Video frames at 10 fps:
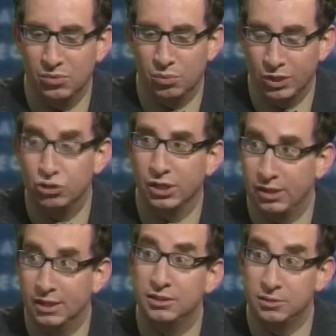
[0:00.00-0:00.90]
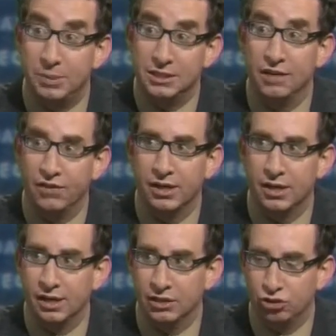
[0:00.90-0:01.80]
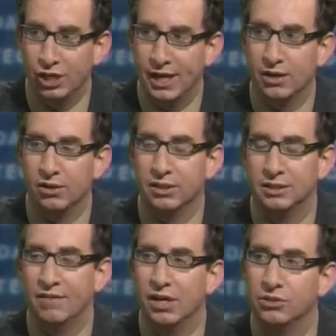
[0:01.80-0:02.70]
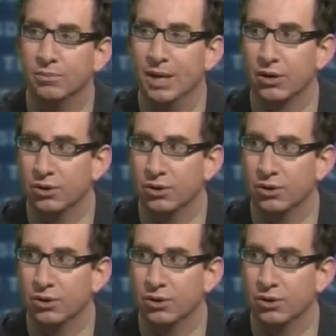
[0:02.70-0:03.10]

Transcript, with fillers: originally this specific uh, channel the 700 mm-hmm.